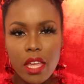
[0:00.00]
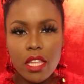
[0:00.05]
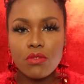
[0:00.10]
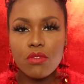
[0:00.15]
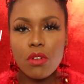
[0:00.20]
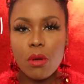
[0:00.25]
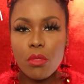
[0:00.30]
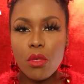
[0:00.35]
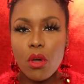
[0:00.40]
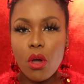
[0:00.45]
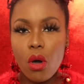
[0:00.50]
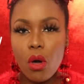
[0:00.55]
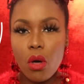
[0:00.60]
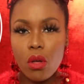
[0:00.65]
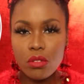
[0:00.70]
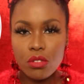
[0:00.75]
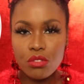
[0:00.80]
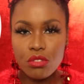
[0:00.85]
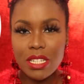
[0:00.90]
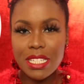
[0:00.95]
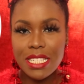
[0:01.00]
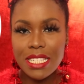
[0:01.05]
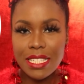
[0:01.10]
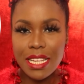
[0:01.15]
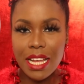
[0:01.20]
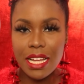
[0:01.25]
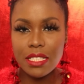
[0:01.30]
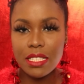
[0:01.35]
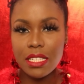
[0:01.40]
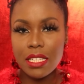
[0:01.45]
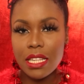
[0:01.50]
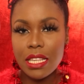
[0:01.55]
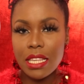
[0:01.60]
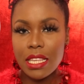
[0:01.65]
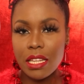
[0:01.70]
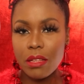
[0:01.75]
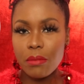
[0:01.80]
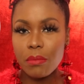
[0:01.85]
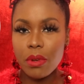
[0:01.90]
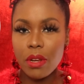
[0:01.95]
It's from the Ultra
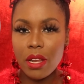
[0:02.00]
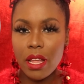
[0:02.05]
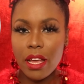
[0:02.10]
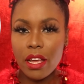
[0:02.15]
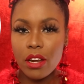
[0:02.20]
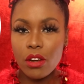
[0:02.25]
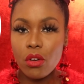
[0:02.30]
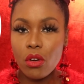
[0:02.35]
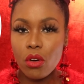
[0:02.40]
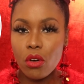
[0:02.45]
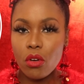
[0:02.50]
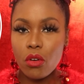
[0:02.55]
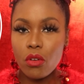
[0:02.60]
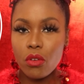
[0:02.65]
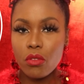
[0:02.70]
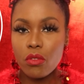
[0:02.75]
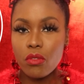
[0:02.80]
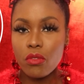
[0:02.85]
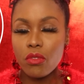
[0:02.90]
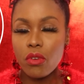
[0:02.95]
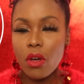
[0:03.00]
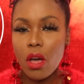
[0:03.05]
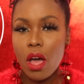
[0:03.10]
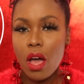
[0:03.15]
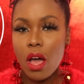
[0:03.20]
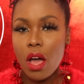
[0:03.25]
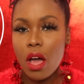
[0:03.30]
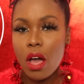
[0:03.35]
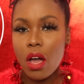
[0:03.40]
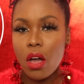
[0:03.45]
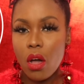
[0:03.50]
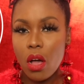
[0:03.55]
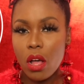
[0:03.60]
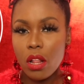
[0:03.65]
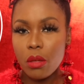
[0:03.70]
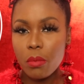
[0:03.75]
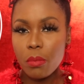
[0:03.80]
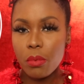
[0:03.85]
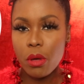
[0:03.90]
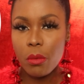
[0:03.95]
Satin lip line of
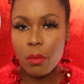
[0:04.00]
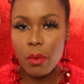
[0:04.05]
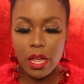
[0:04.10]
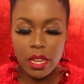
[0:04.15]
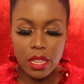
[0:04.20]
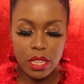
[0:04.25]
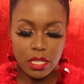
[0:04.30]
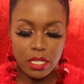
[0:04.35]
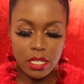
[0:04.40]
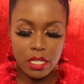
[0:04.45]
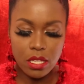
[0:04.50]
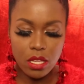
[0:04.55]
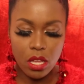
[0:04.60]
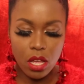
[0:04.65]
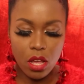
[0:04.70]
ColourPop, and this is a